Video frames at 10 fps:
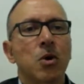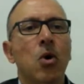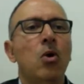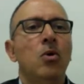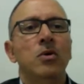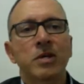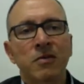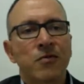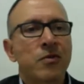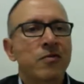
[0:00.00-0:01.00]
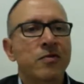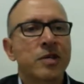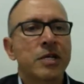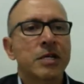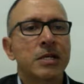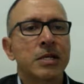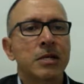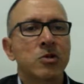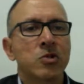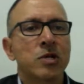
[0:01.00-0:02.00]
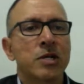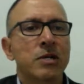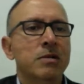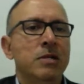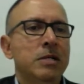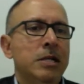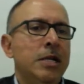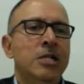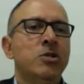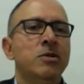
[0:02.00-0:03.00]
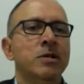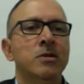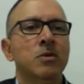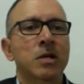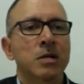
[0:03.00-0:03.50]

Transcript: Or if you've studied in Australia in an engineering,